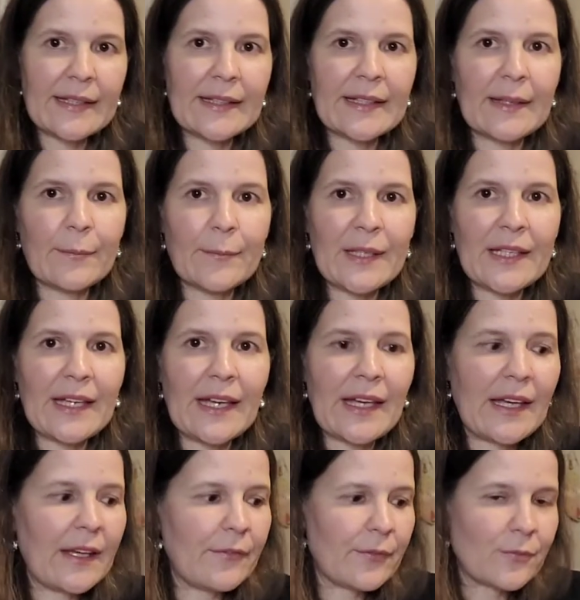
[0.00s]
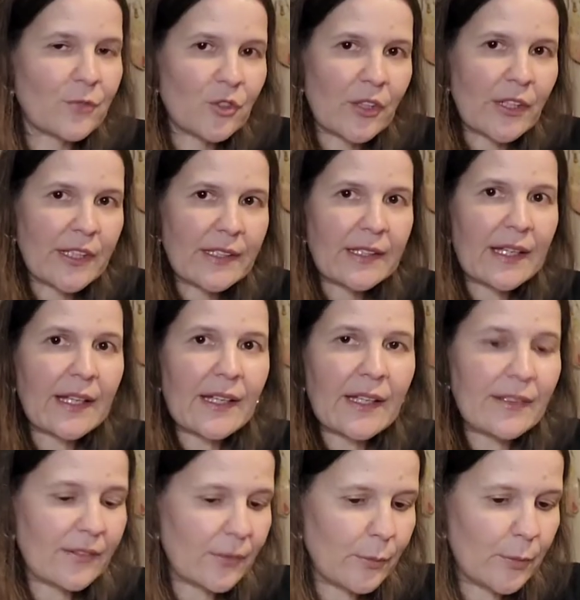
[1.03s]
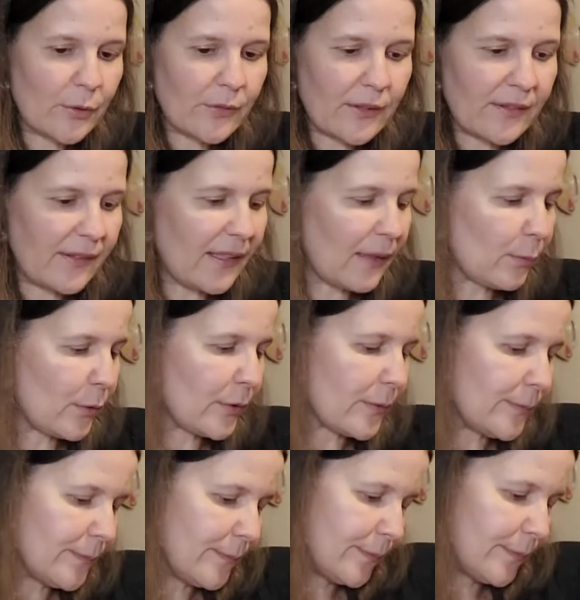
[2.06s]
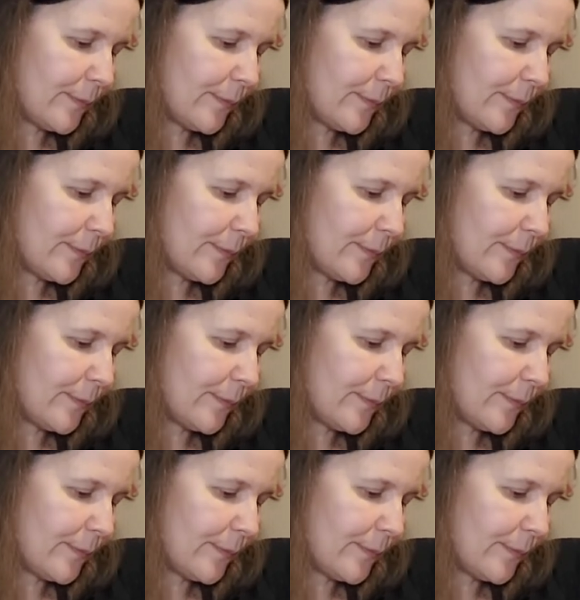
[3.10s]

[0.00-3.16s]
And then we have, try not to move the table.